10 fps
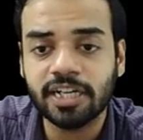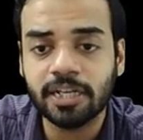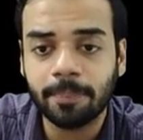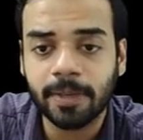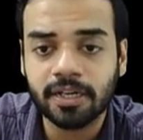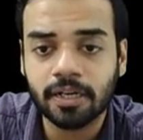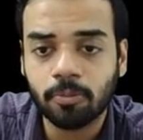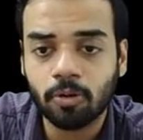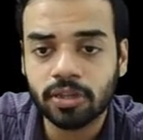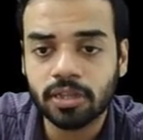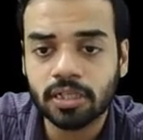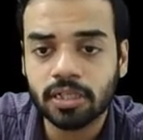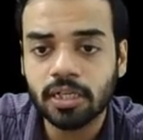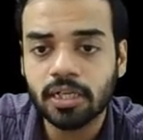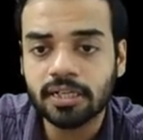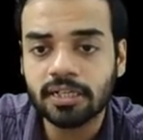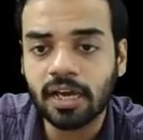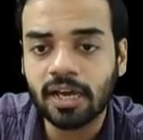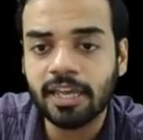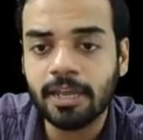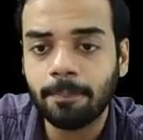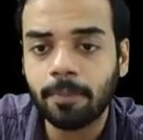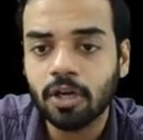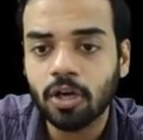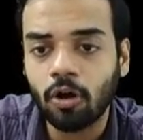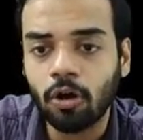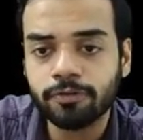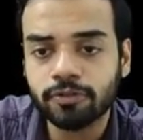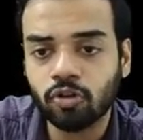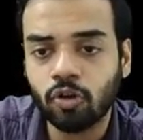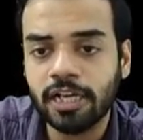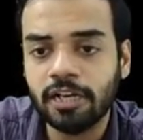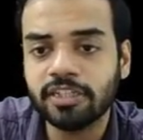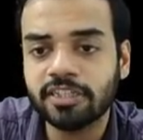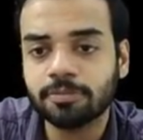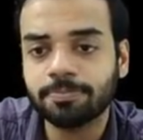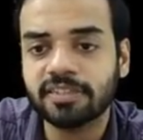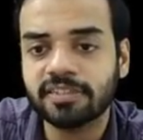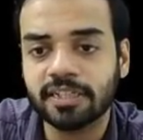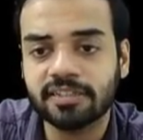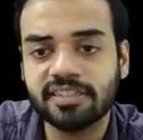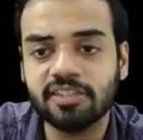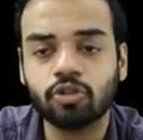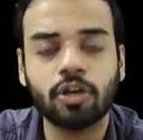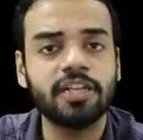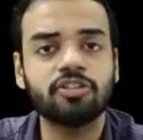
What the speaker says: depend upon the type of soil which is present. See, soil is